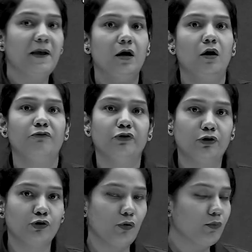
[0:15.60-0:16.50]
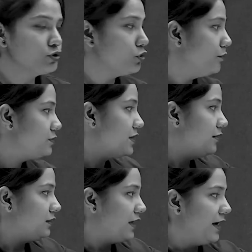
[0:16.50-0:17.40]
pair of the chromosomes,
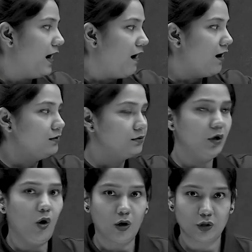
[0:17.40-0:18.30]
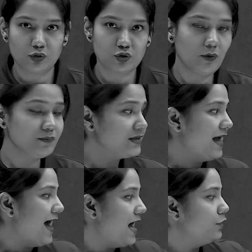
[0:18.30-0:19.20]
they are the autosomes
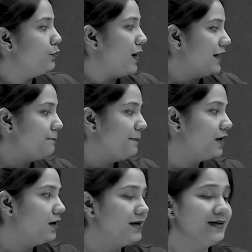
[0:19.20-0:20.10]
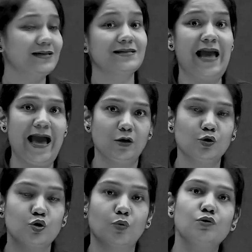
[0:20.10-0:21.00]
and one pair it is
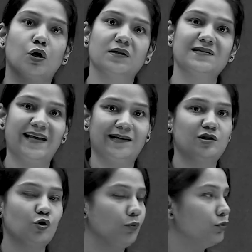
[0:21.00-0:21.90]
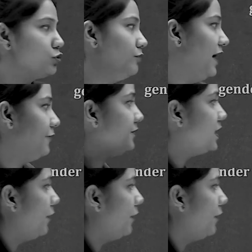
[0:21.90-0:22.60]
allosomes or the sex chromosome that we